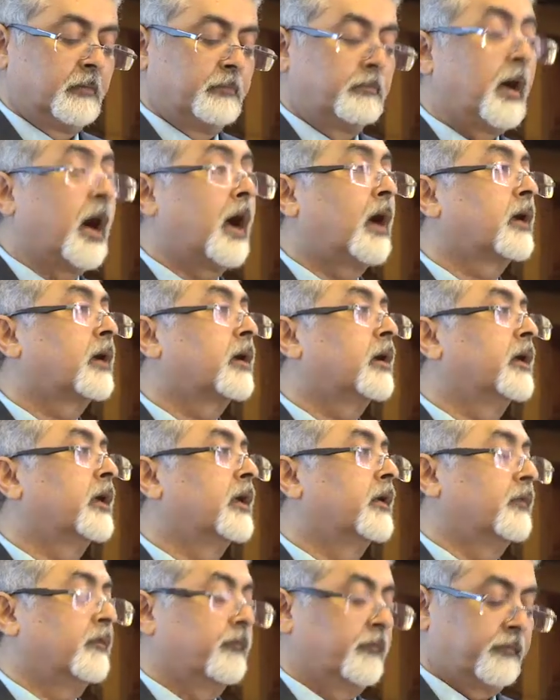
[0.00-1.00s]
mark
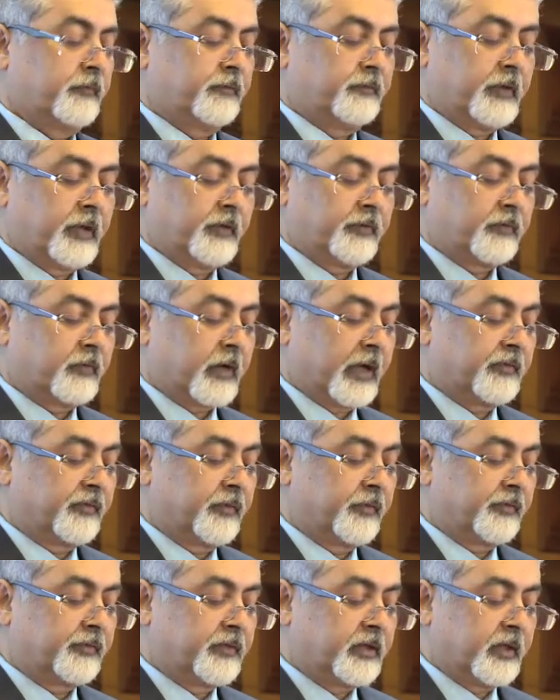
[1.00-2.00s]
in
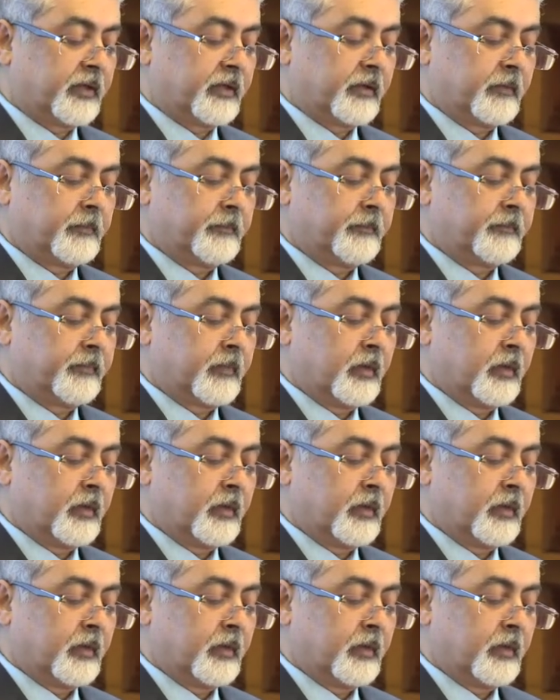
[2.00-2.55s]
FY15.